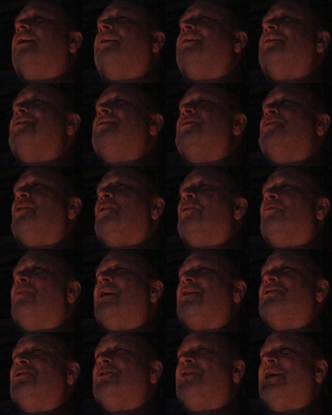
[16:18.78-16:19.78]
this is old
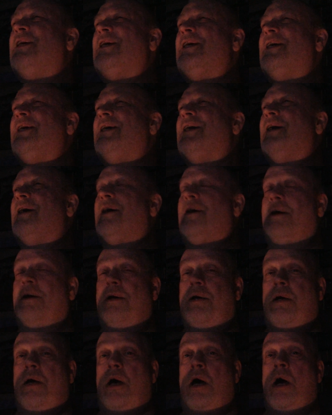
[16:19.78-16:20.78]
Roger D.
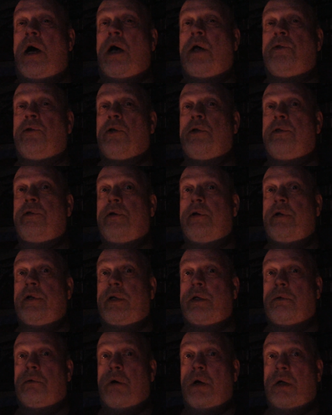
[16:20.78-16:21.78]
On the
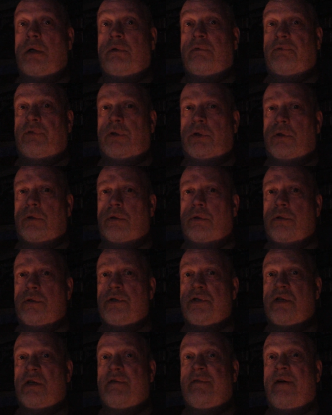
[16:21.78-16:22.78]
31
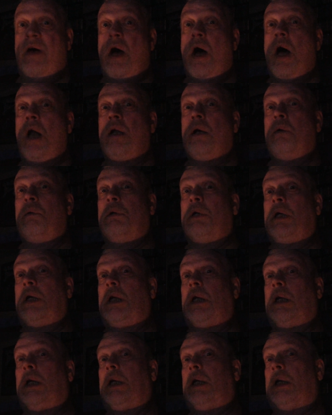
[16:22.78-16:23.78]
Views of
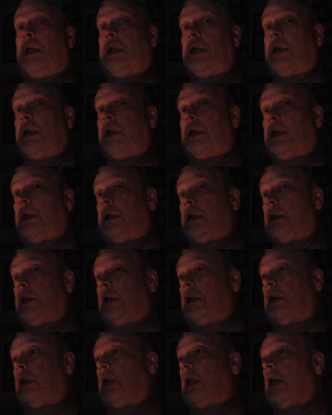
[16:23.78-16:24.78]
Halloween.